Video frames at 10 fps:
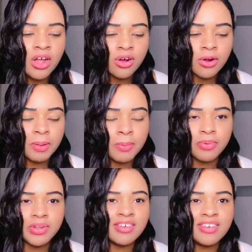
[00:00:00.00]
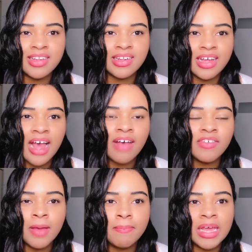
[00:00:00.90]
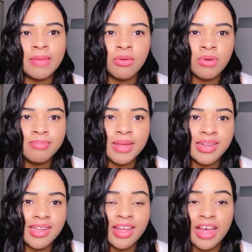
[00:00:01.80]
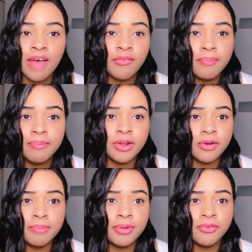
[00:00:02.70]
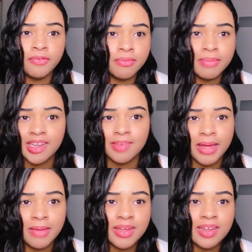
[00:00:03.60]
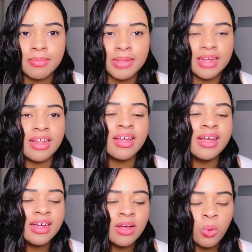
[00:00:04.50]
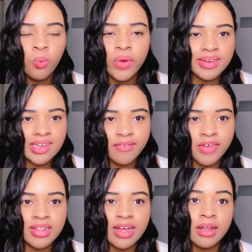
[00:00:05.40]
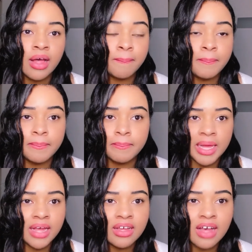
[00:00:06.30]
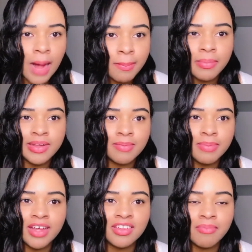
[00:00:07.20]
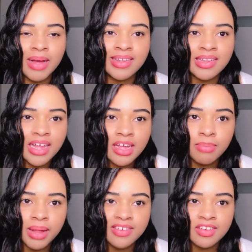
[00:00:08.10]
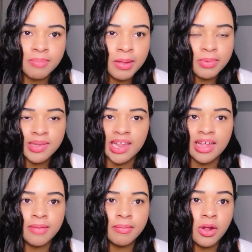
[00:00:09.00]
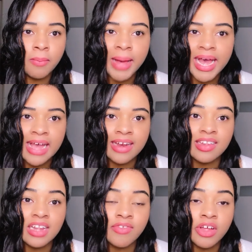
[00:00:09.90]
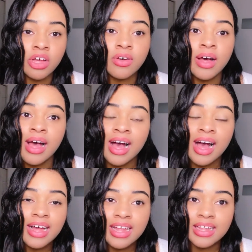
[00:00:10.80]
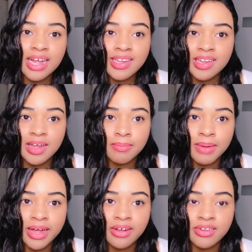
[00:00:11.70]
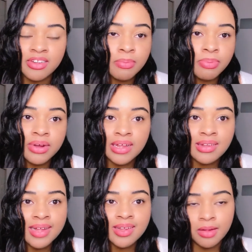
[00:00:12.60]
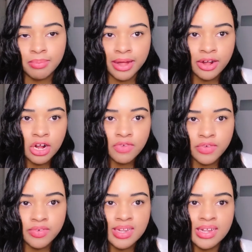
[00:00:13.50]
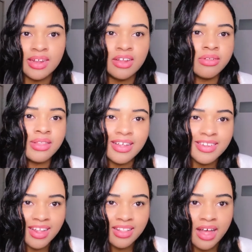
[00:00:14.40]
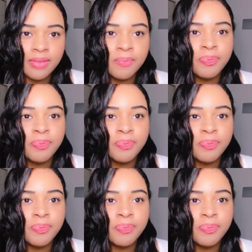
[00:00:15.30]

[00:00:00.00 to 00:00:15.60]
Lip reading: or people suggesting having a baby with me so that they could have a beautiful mixed baby type thing, like weird stuff like that. Being complimented because of my skin complexion, people saying, backhanded stuff like, oh, I like light-skinned black girls, you're the prettiest light-skinned black girl I've ever seen, things like that.